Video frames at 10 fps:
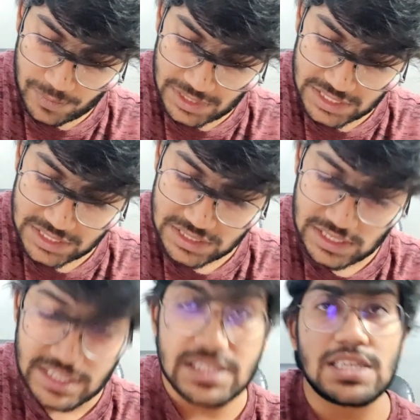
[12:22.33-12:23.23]
plus,
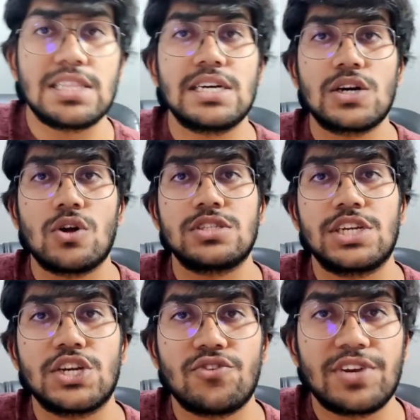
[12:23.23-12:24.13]
let's say the
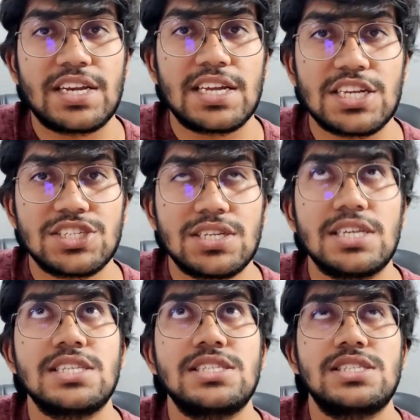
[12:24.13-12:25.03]
constant of integration
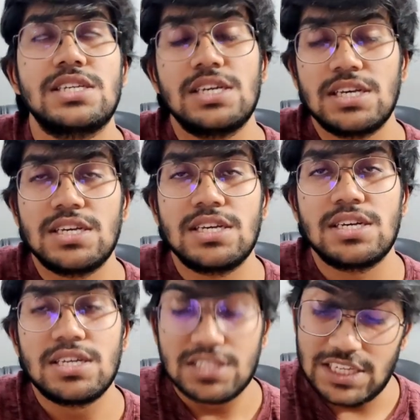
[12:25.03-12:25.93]
is
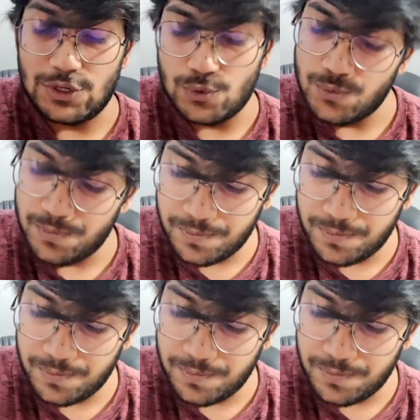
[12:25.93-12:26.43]
c2.